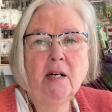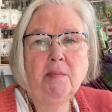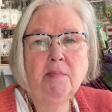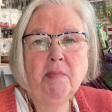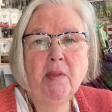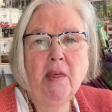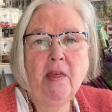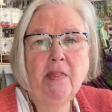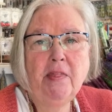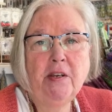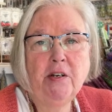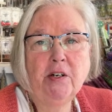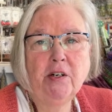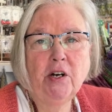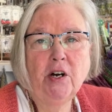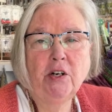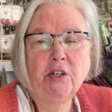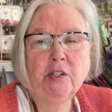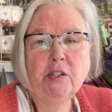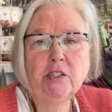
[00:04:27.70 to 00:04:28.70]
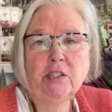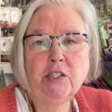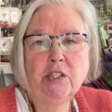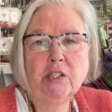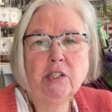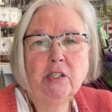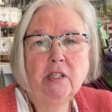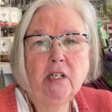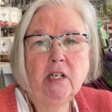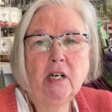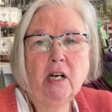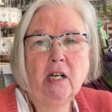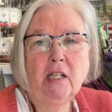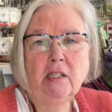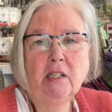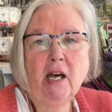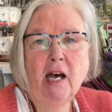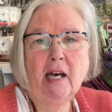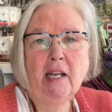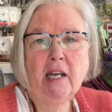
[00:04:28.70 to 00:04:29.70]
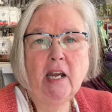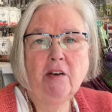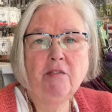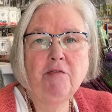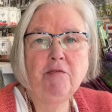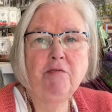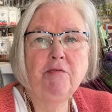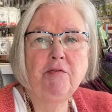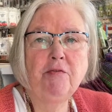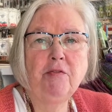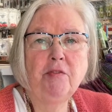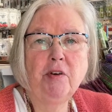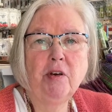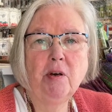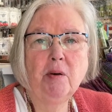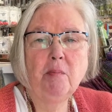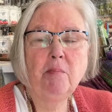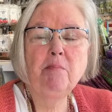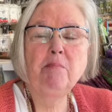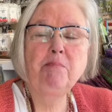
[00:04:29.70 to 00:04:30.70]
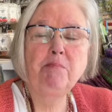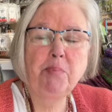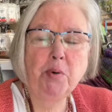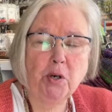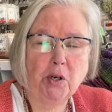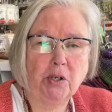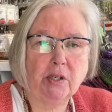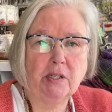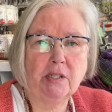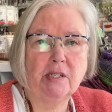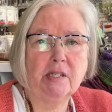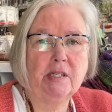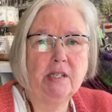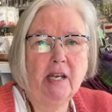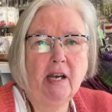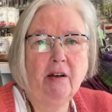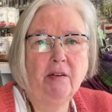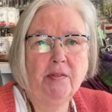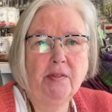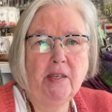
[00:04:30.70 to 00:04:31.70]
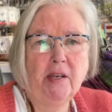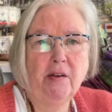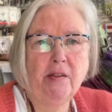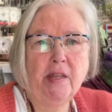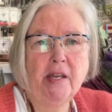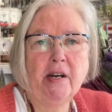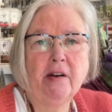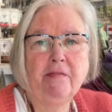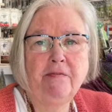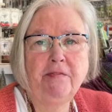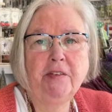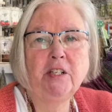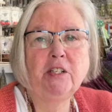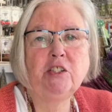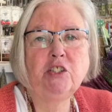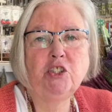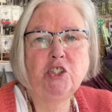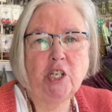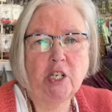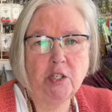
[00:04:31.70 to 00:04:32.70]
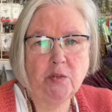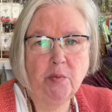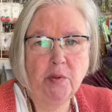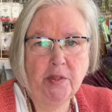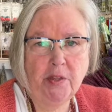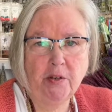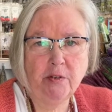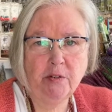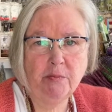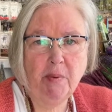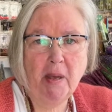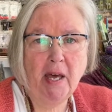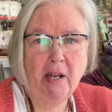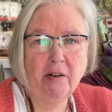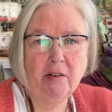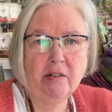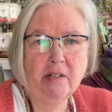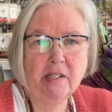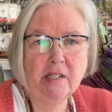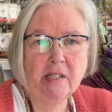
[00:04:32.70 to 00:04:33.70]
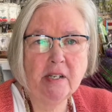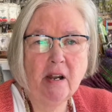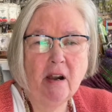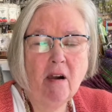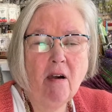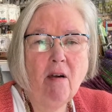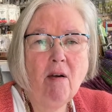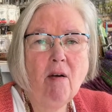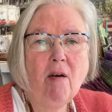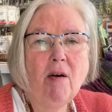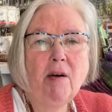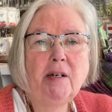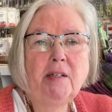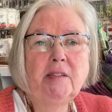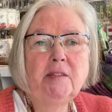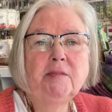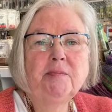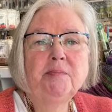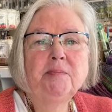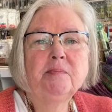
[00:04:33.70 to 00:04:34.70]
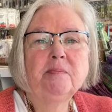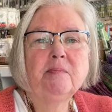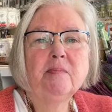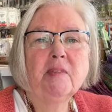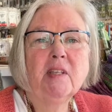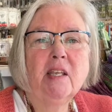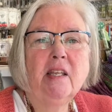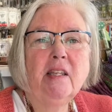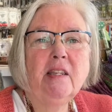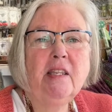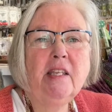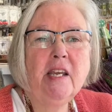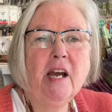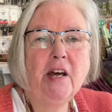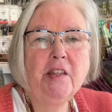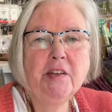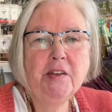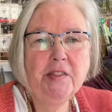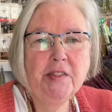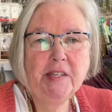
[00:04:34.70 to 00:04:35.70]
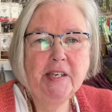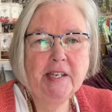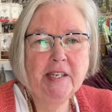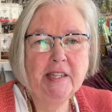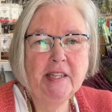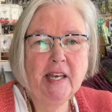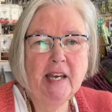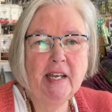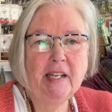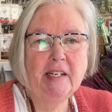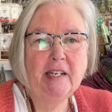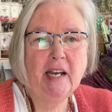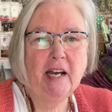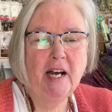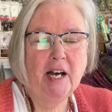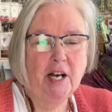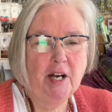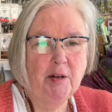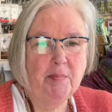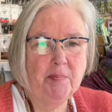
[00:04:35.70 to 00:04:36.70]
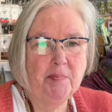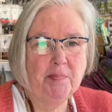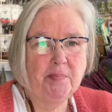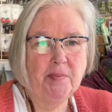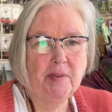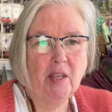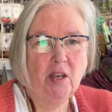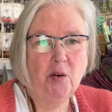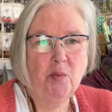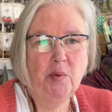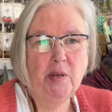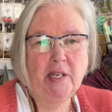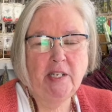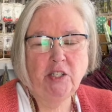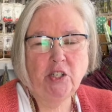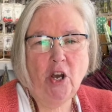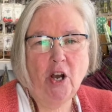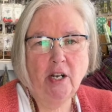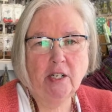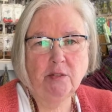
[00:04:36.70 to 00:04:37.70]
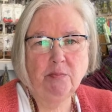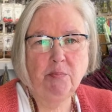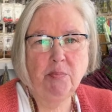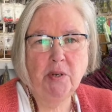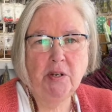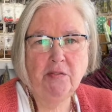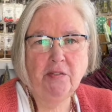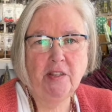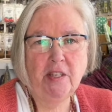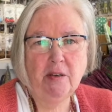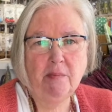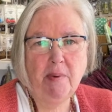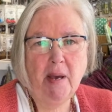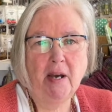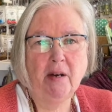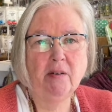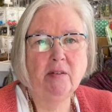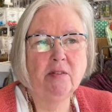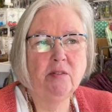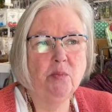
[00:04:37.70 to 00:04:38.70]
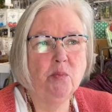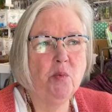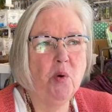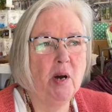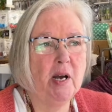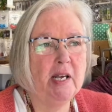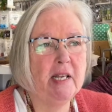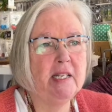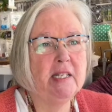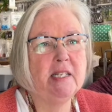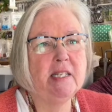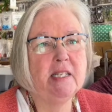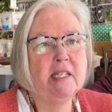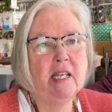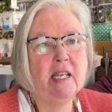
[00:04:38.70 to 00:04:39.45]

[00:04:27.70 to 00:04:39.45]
there aren't a lot of books out there that are filled just with those patterns. The other thing that we talked briefly about was